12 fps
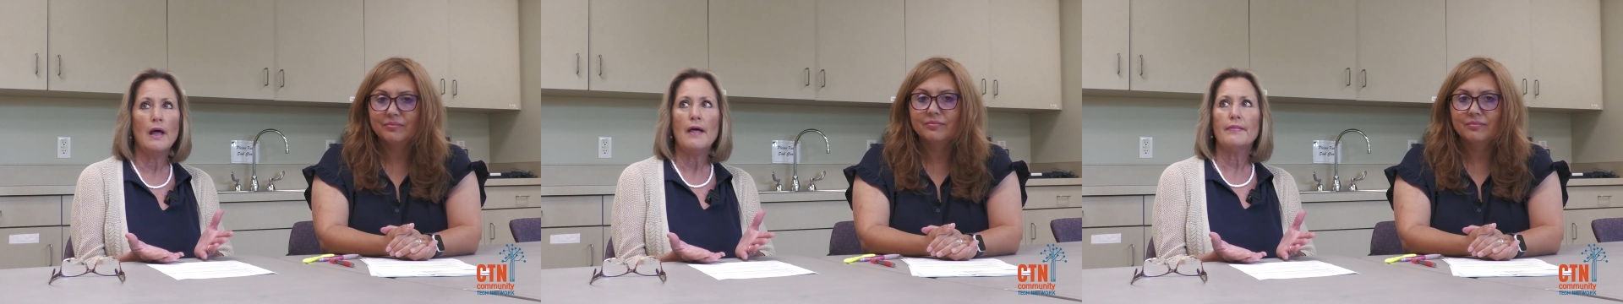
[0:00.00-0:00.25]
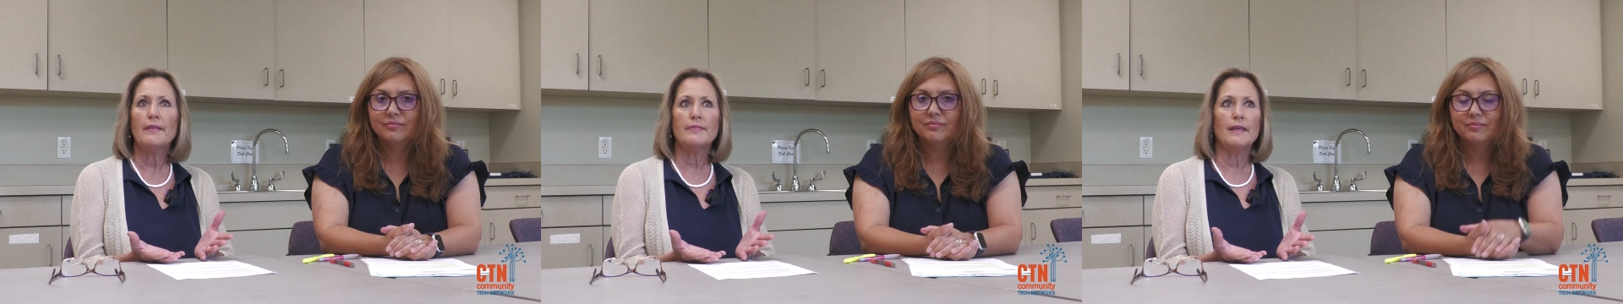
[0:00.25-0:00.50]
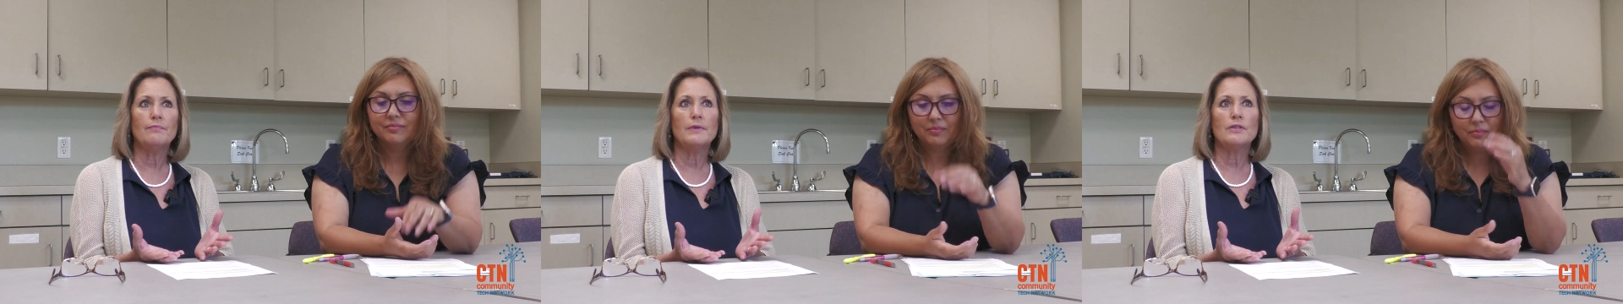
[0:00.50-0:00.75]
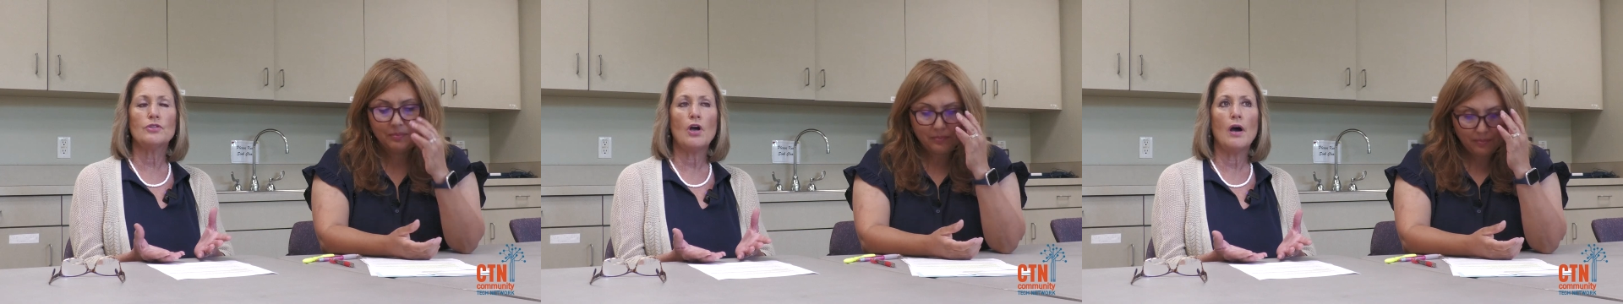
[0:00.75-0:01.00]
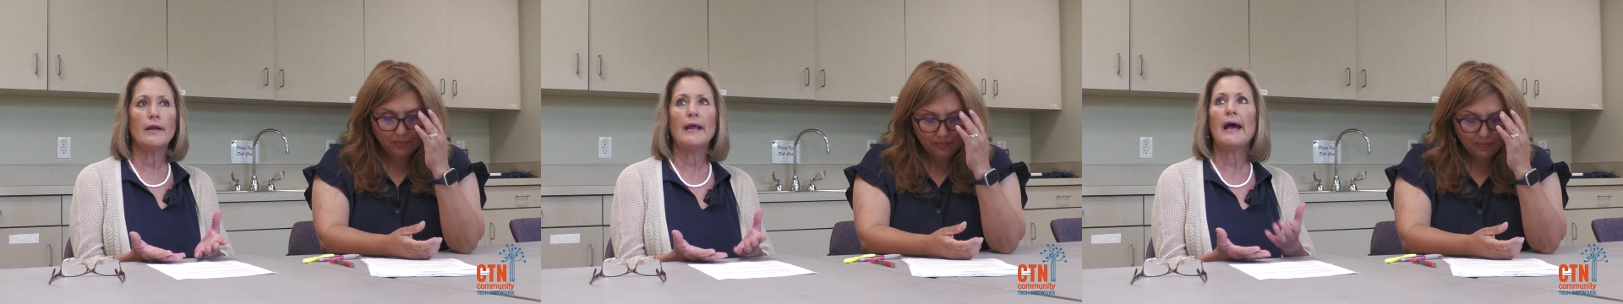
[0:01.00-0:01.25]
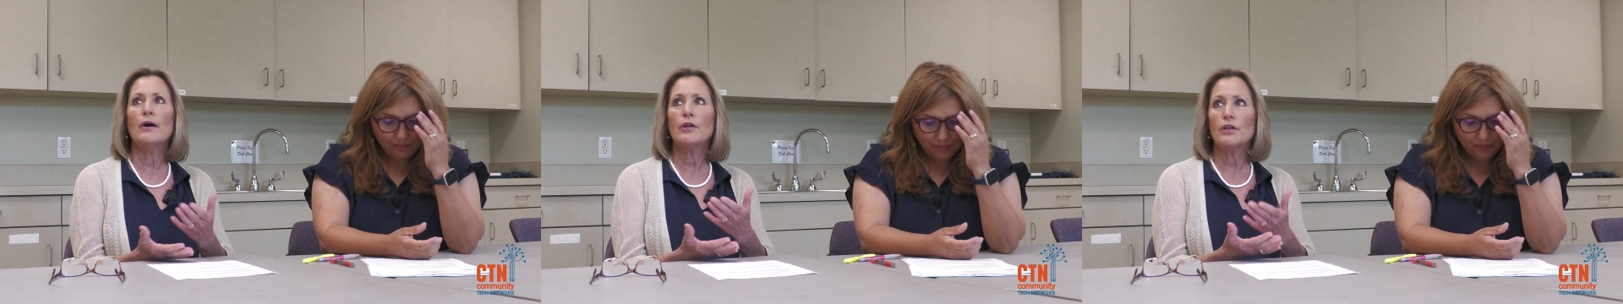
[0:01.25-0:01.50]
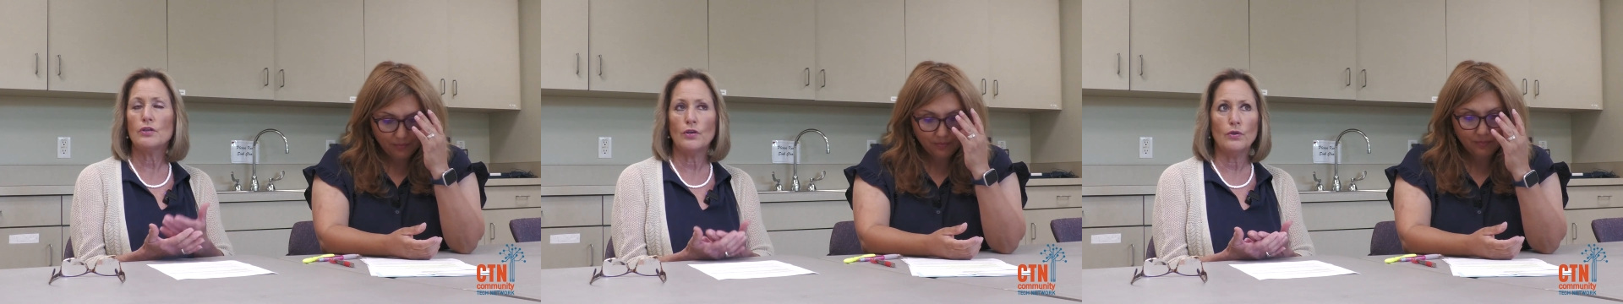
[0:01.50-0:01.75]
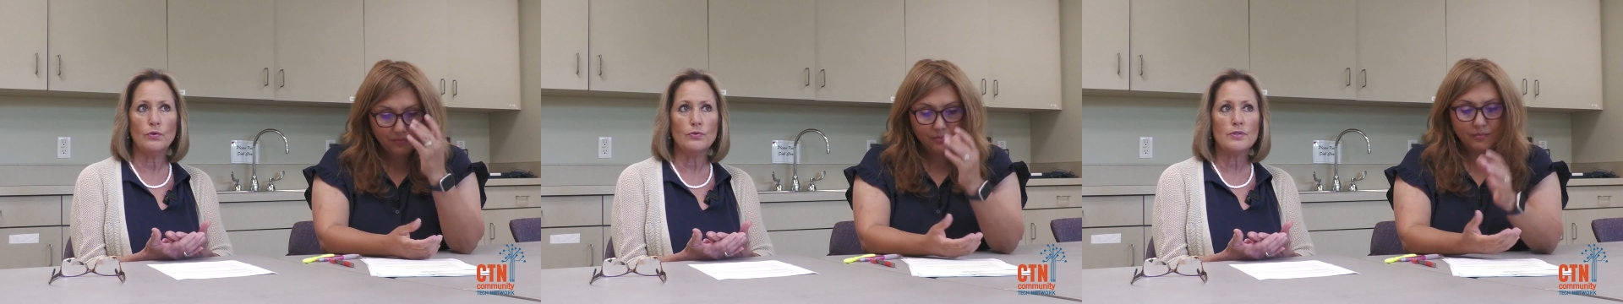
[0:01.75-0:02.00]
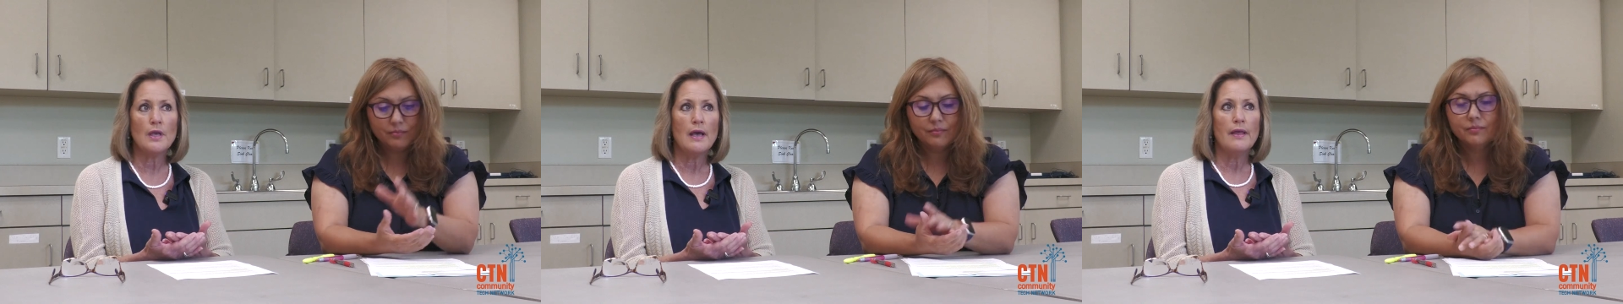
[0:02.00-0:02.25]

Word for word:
Speaker 1: that they've been taught how to use.